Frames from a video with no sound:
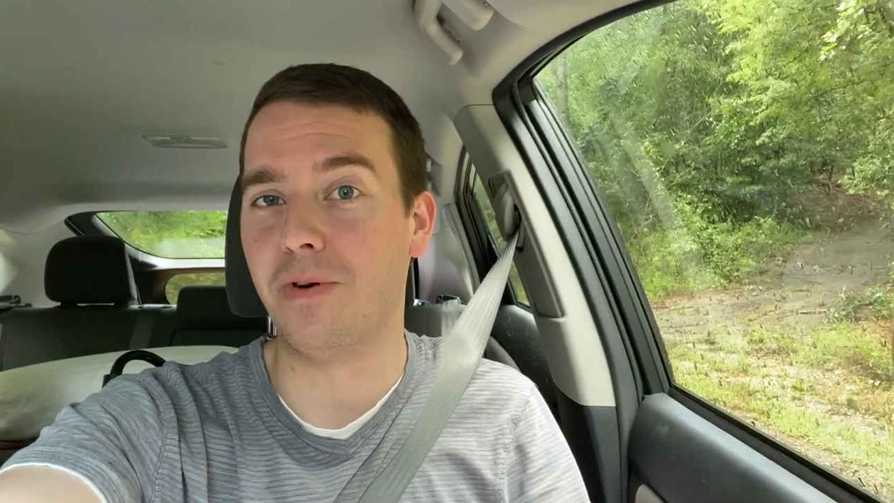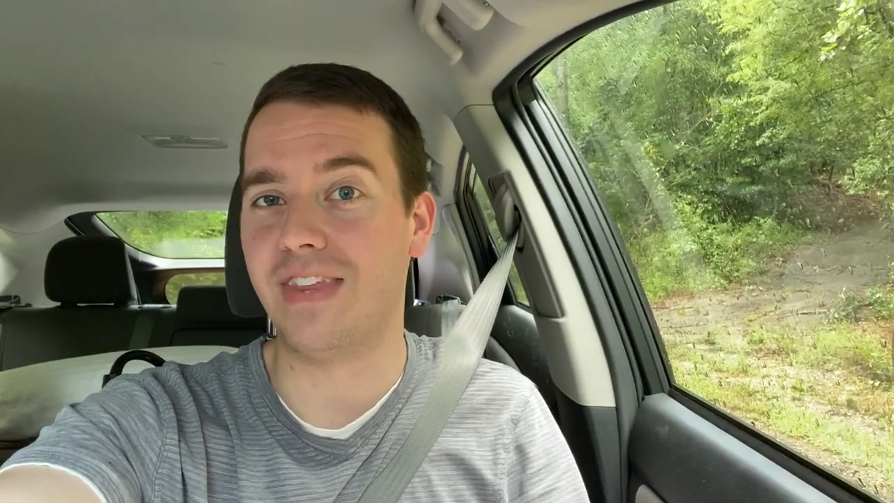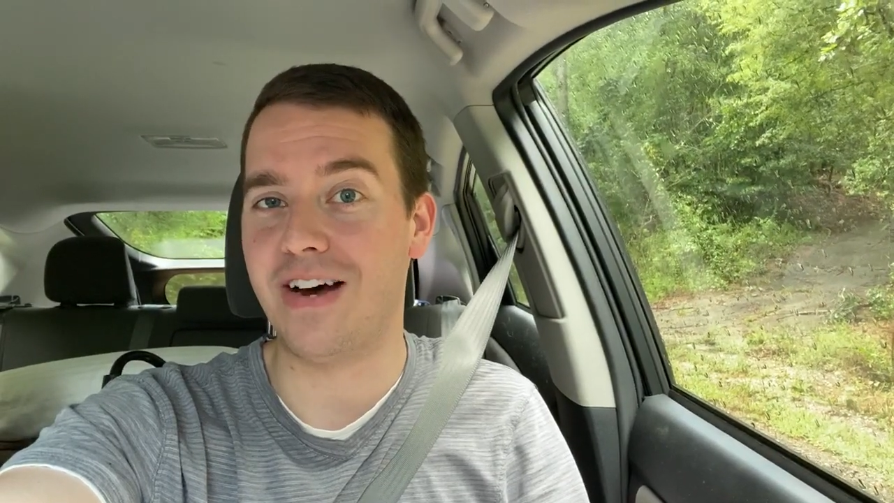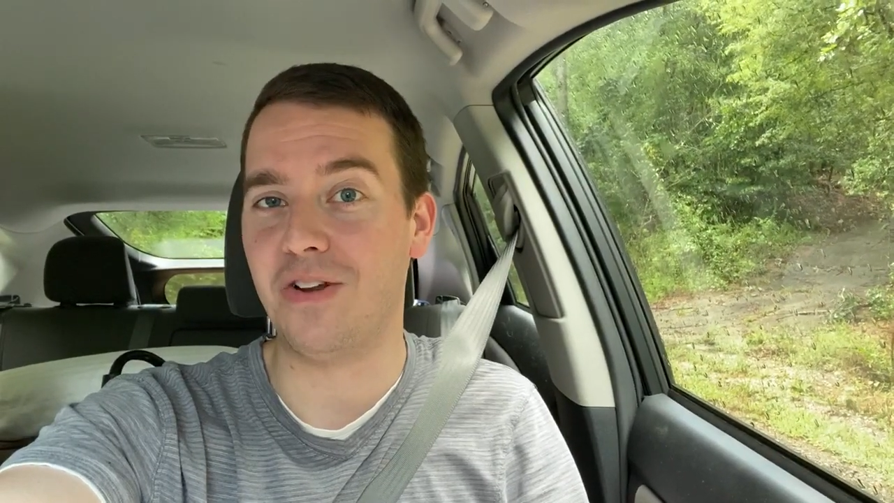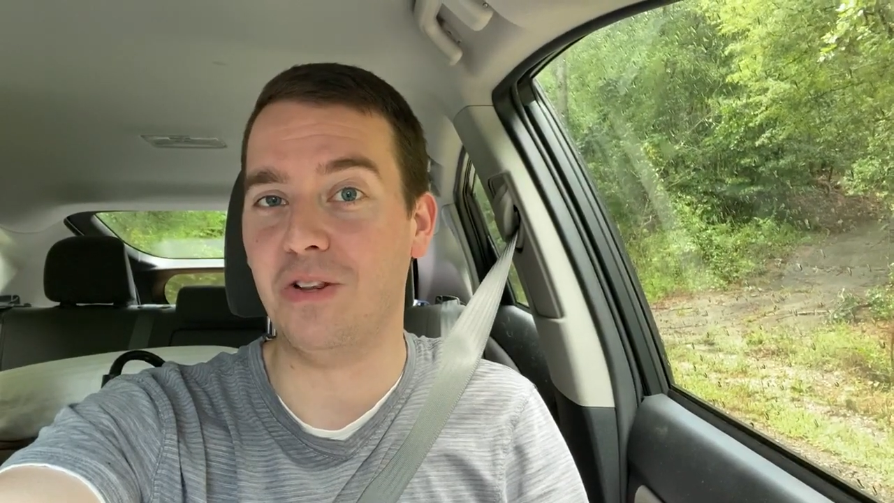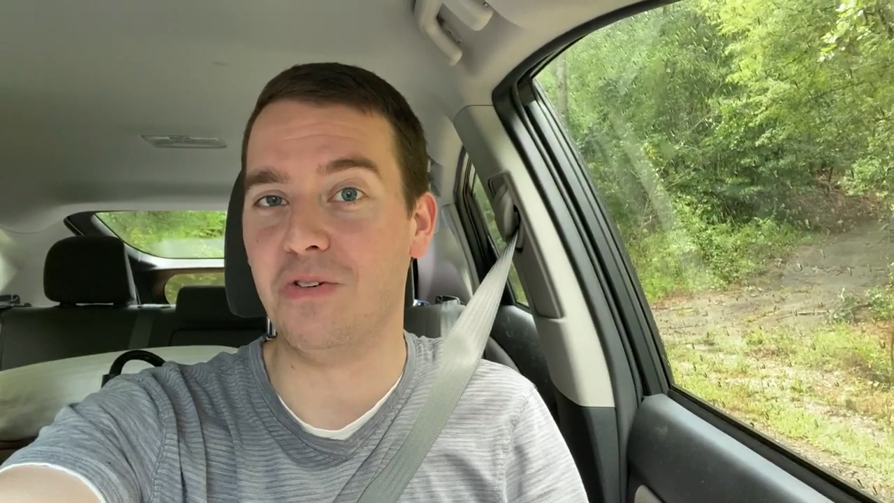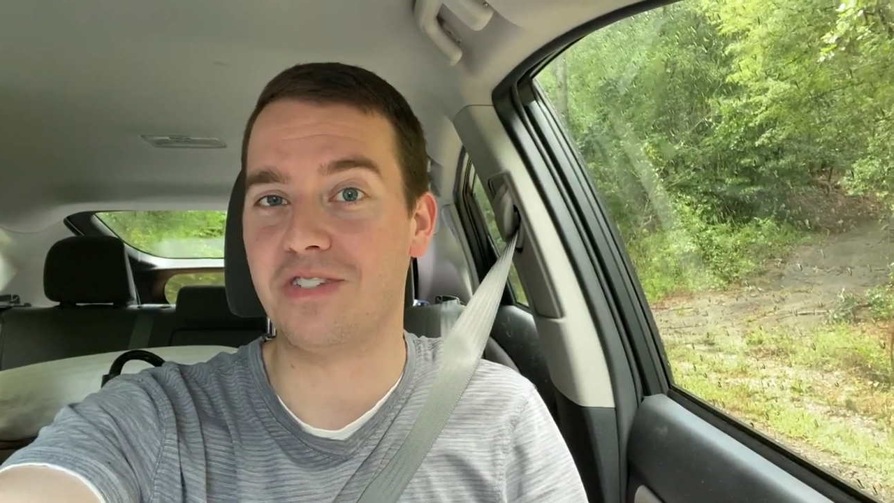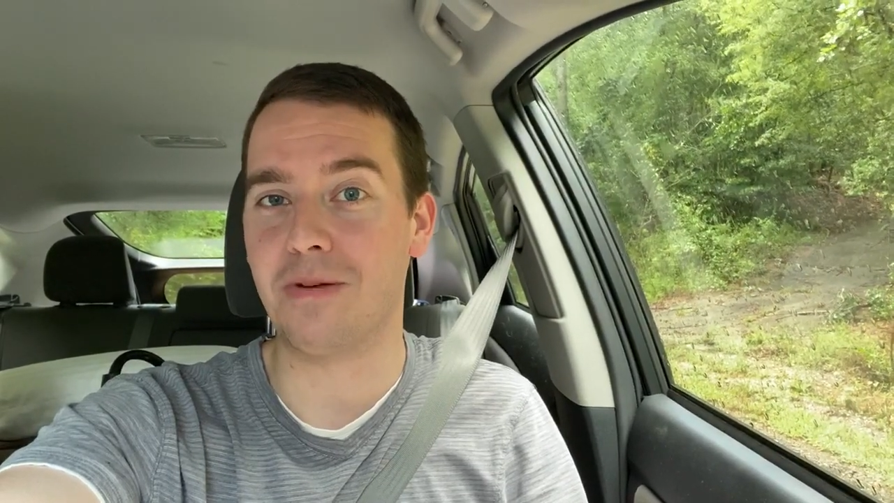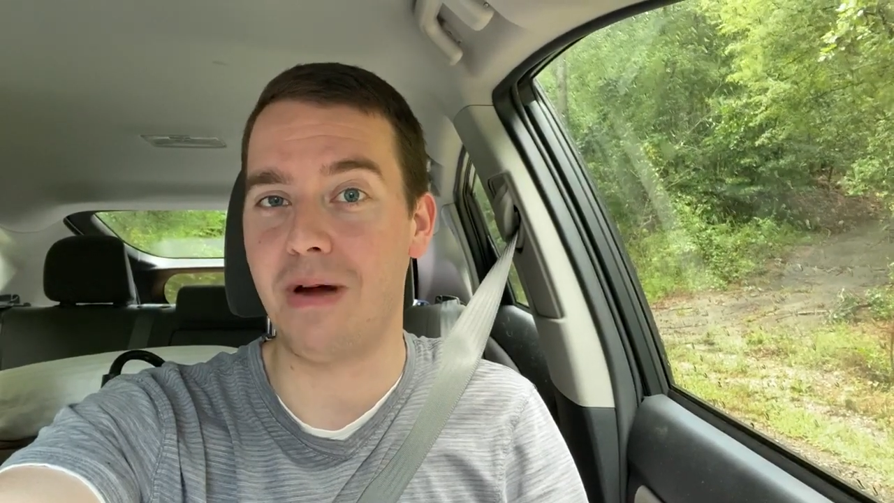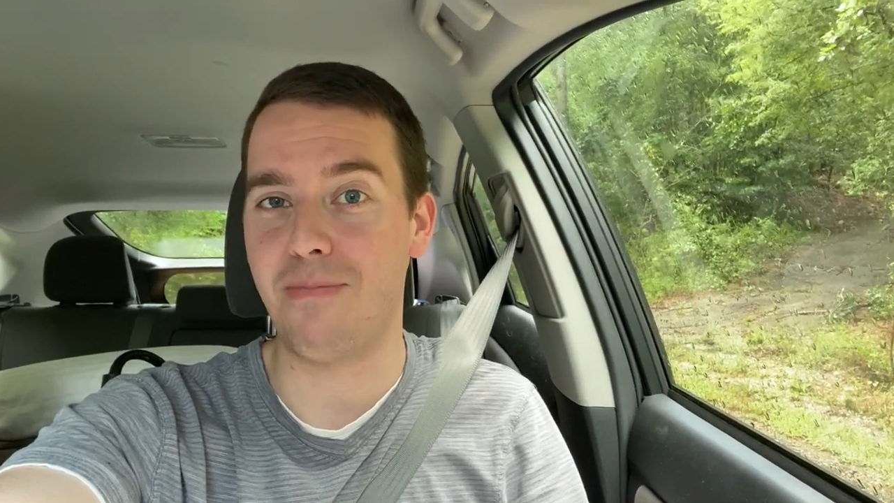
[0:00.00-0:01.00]
without
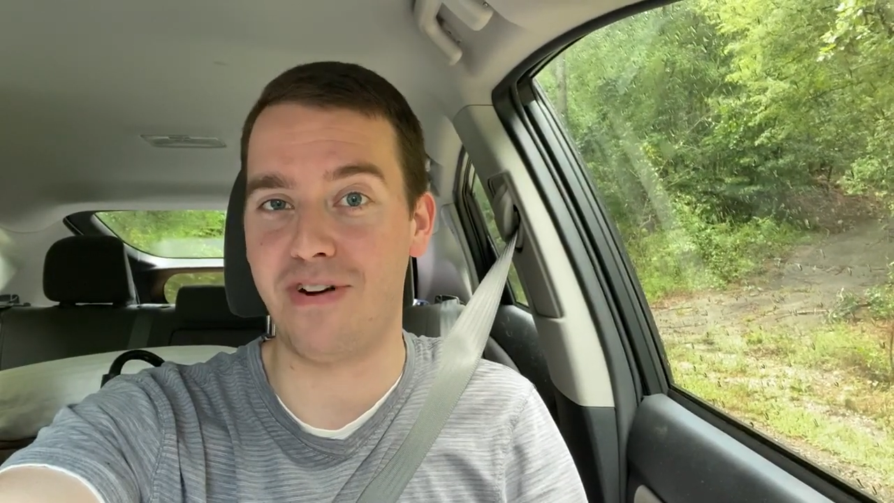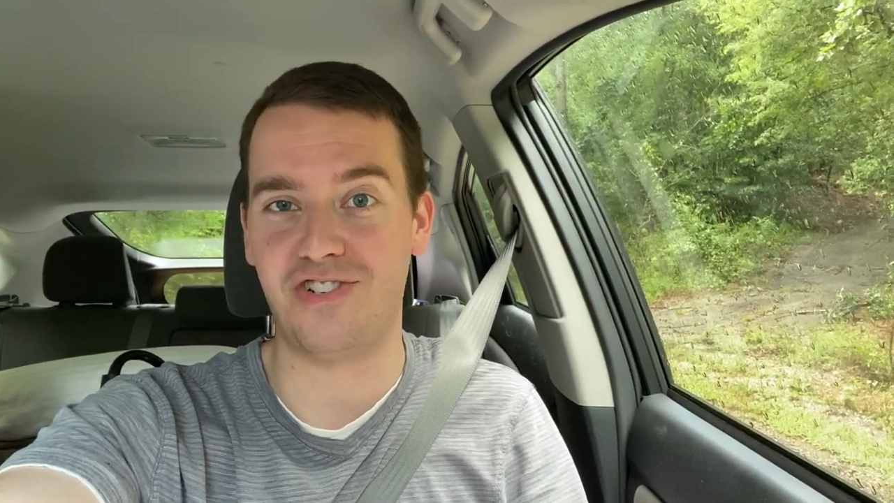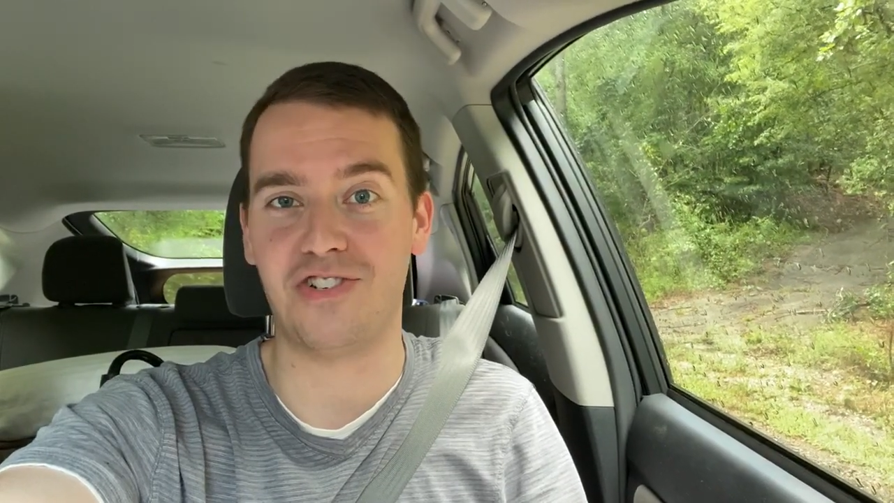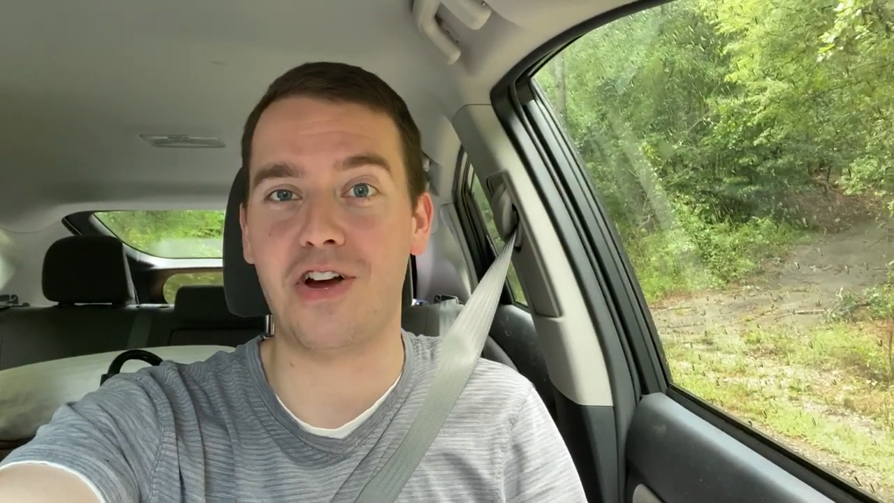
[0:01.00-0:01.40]
losing my precious